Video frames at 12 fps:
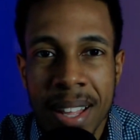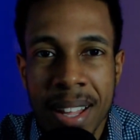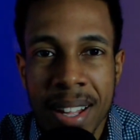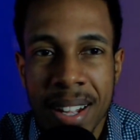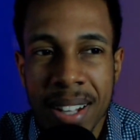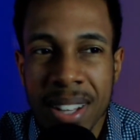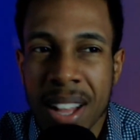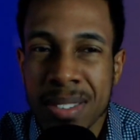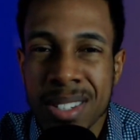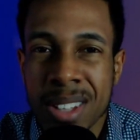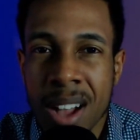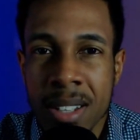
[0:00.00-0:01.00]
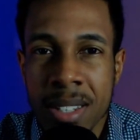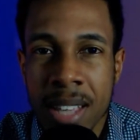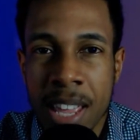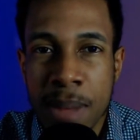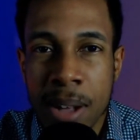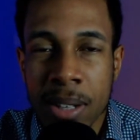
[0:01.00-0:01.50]
A lot of stocks
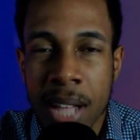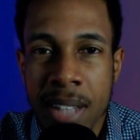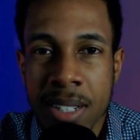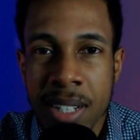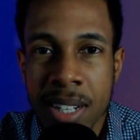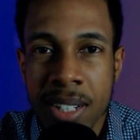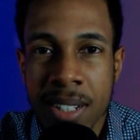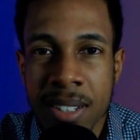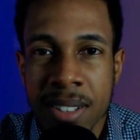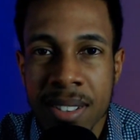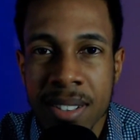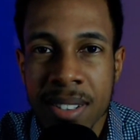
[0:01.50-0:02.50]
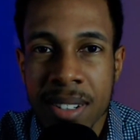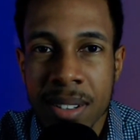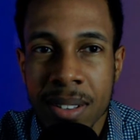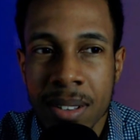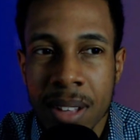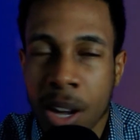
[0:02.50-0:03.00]
came out last year,
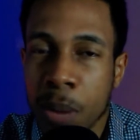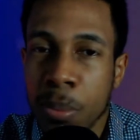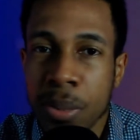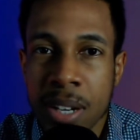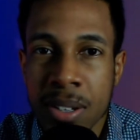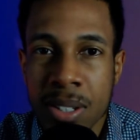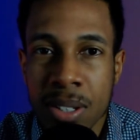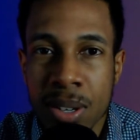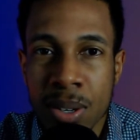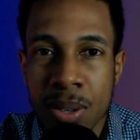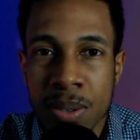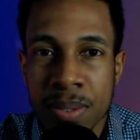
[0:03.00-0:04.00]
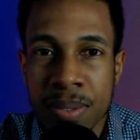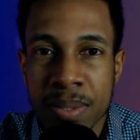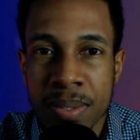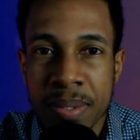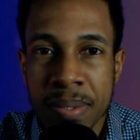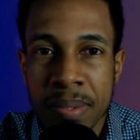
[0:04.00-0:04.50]
a couple years ago,
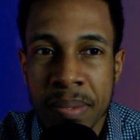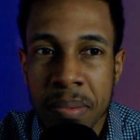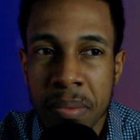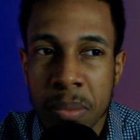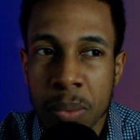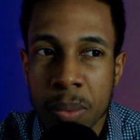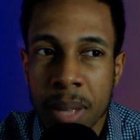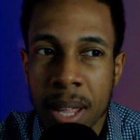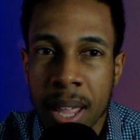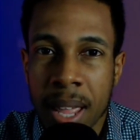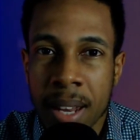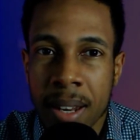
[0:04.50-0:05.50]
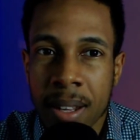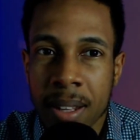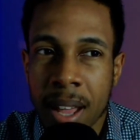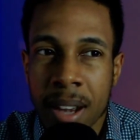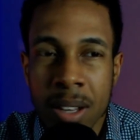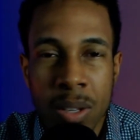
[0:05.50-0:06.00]
and a
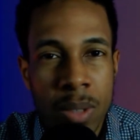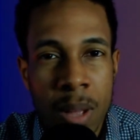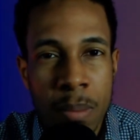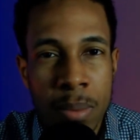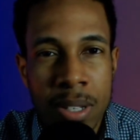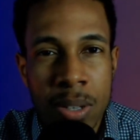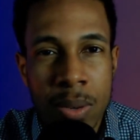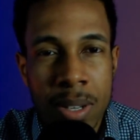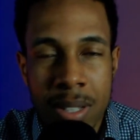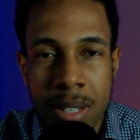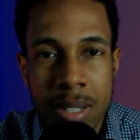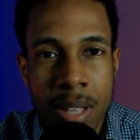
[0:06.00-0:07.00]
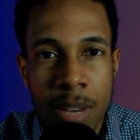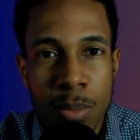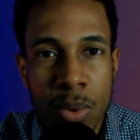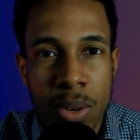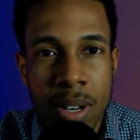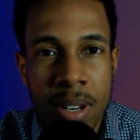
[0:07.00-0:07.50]
lot of those companies don't exist
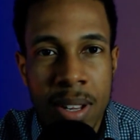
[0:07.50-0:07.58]
anymore.